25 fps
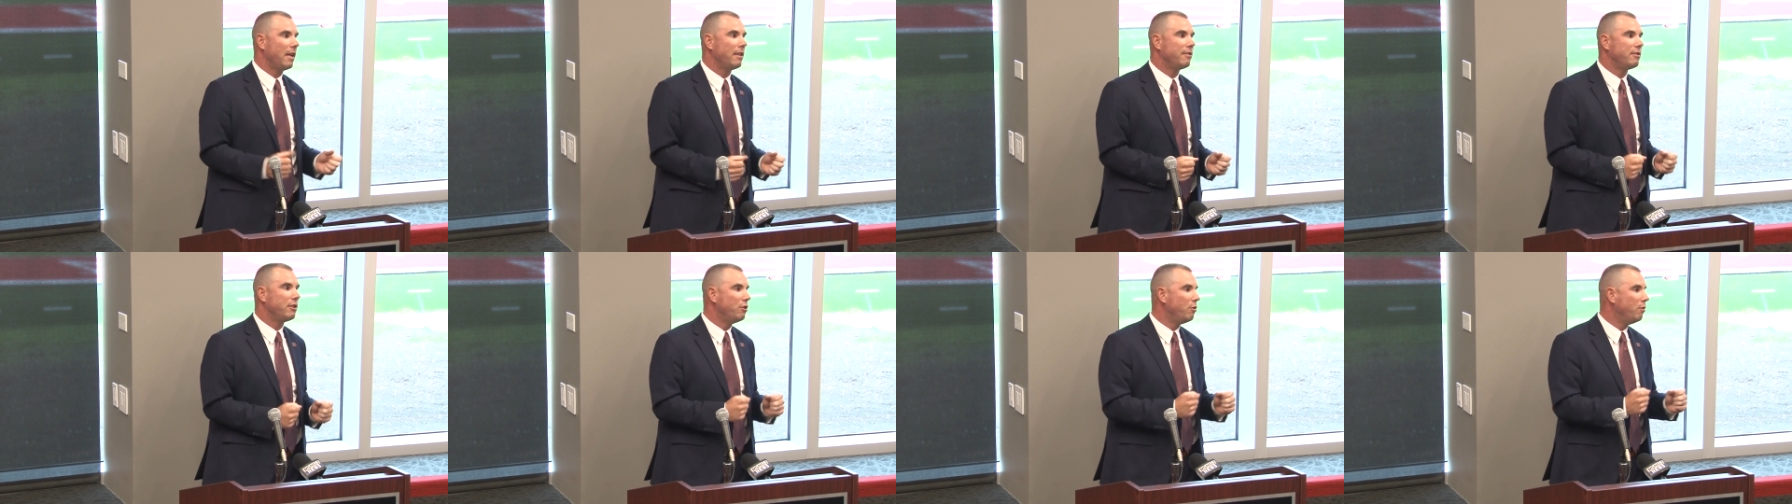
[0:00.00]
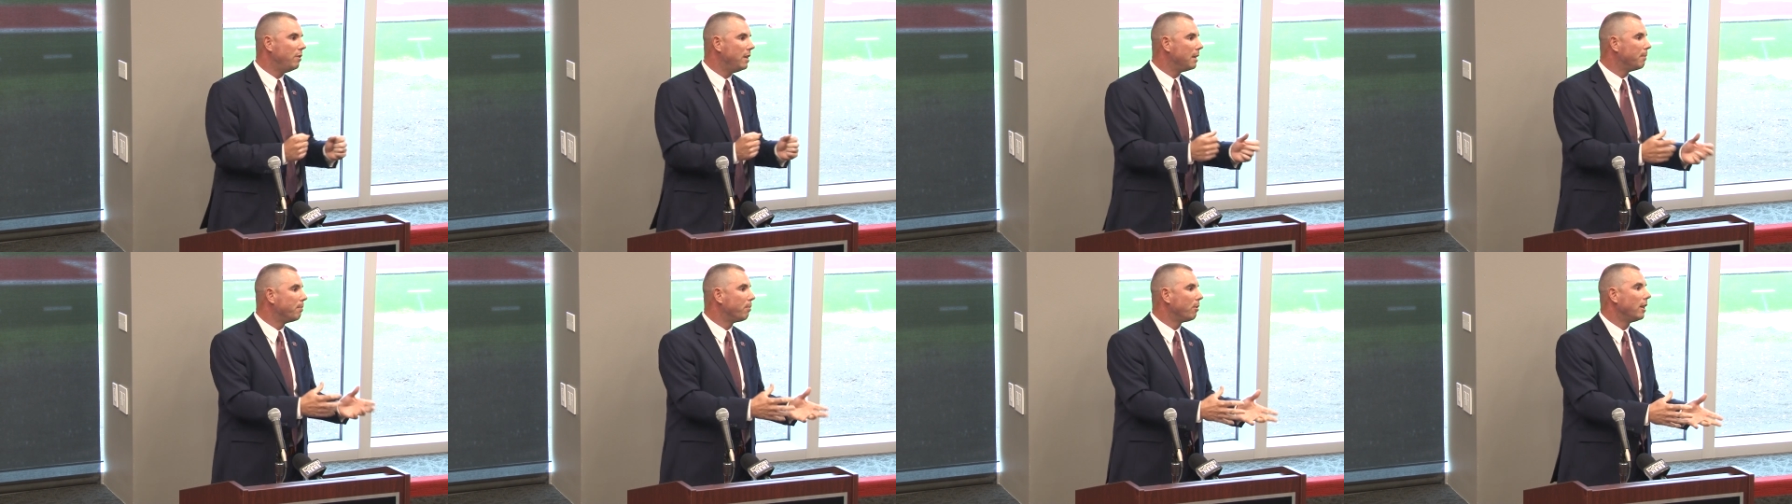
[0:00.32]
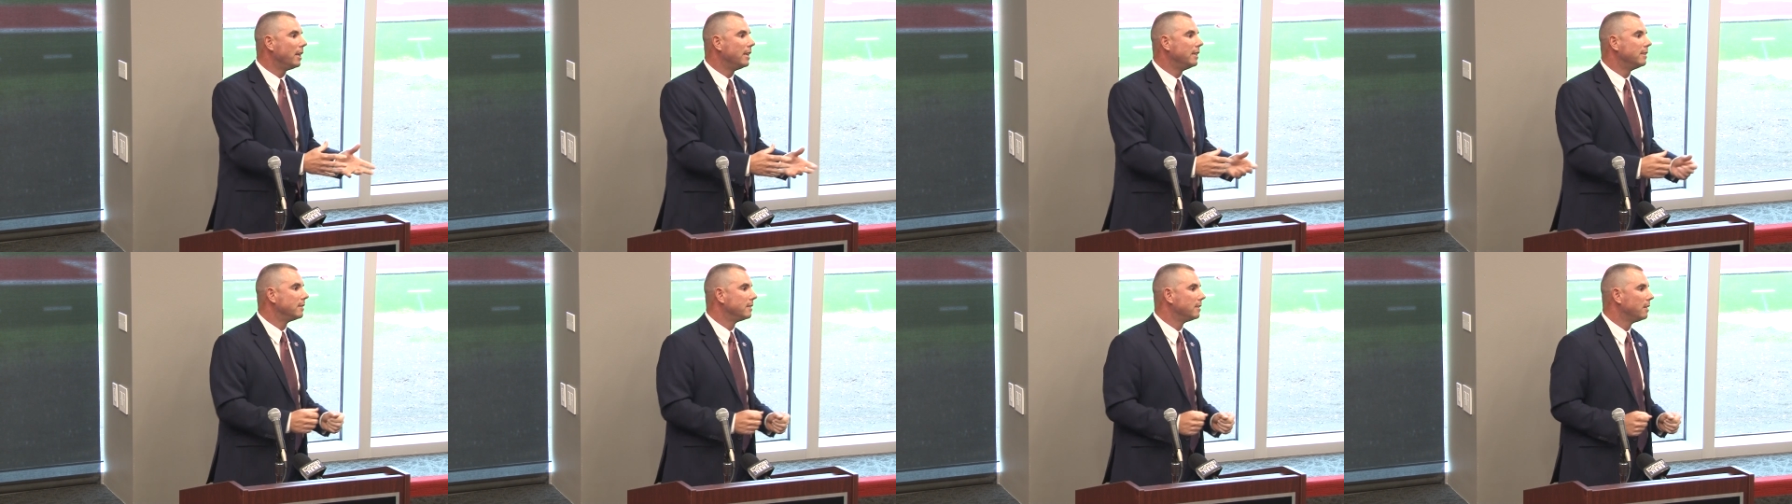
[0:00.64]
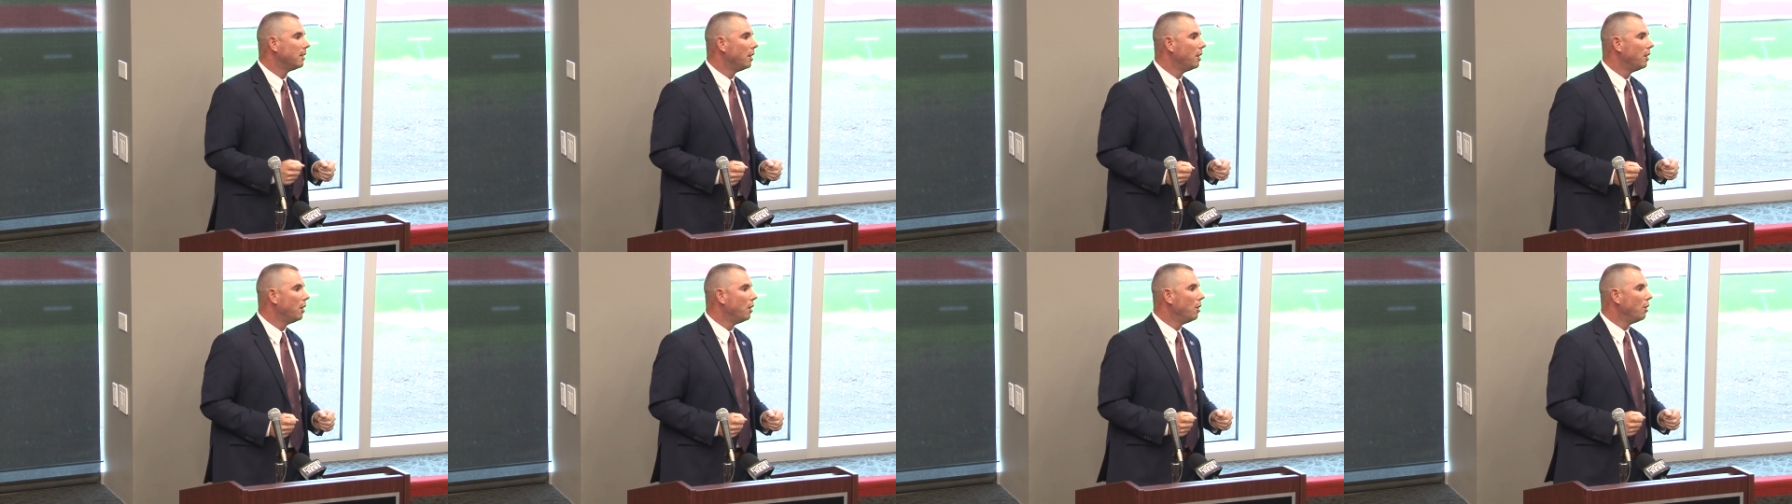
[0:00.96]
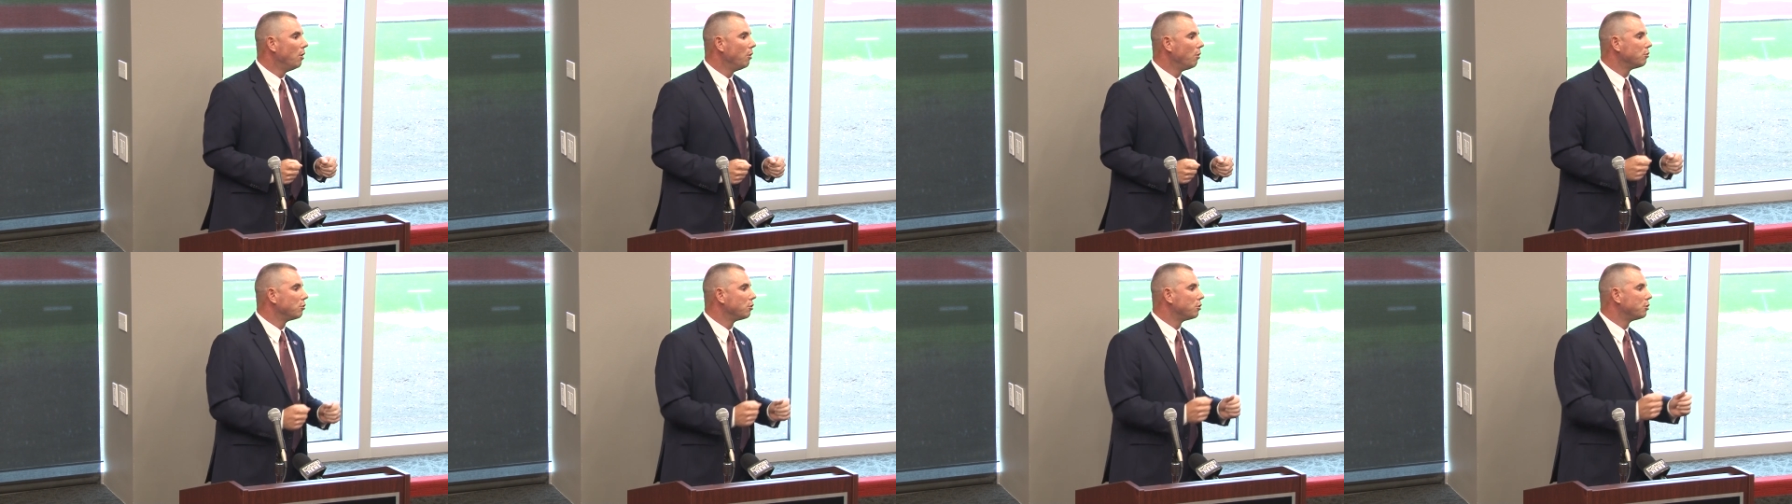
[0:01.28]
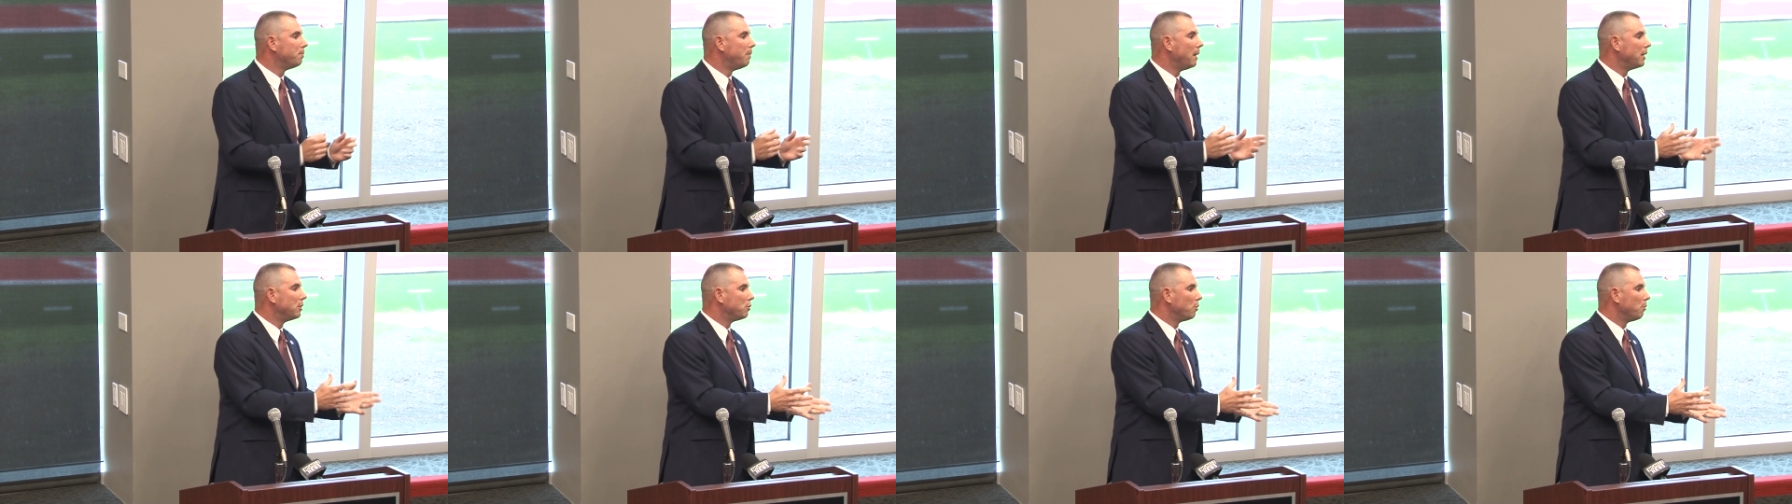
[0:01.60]
that's a unique place. Those are
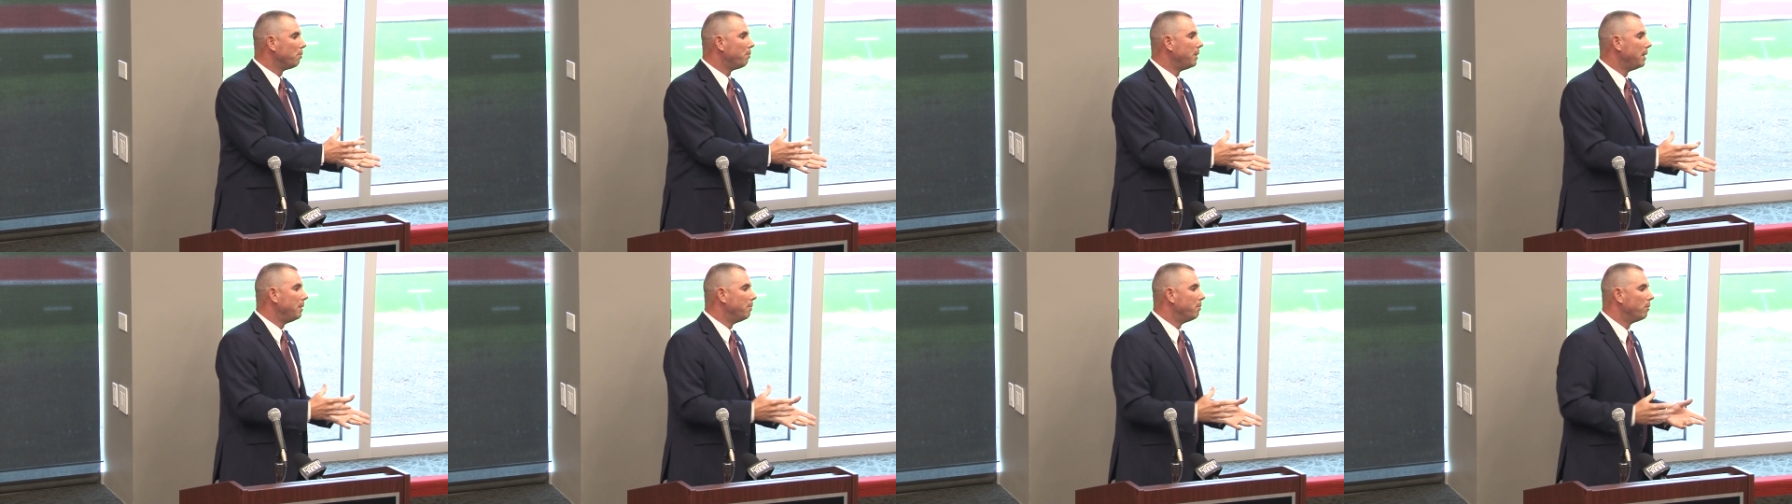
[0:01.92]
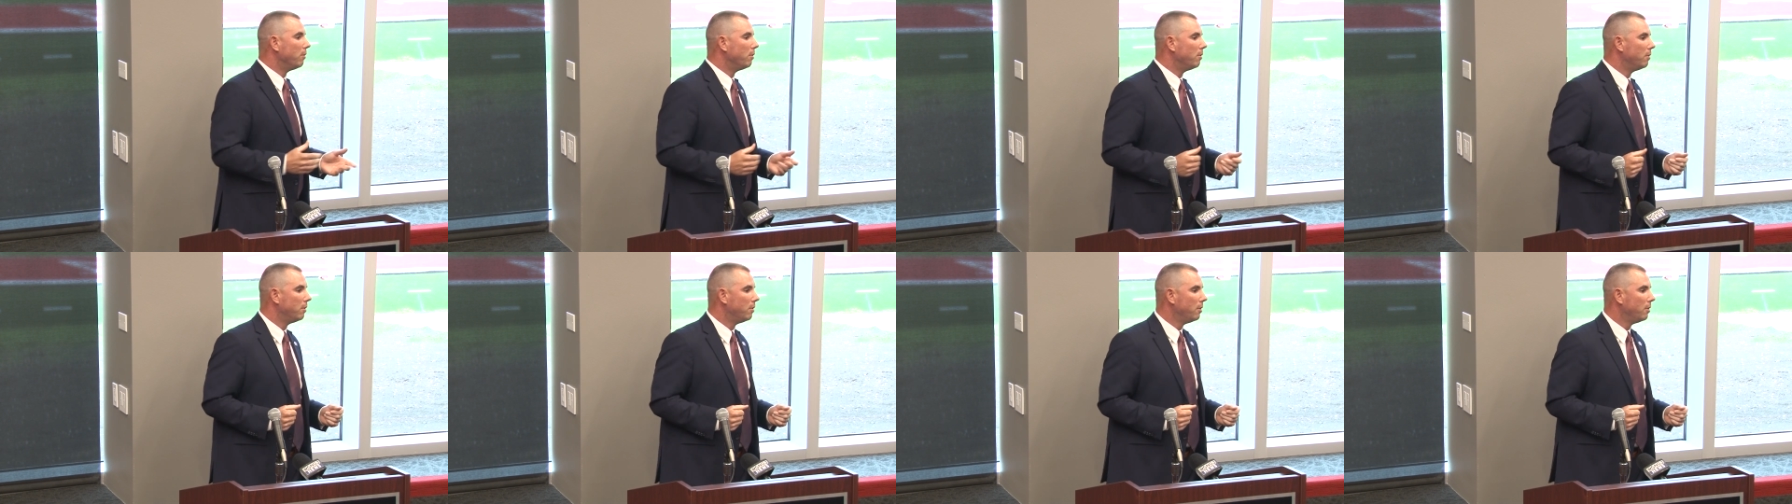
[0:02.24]
special people.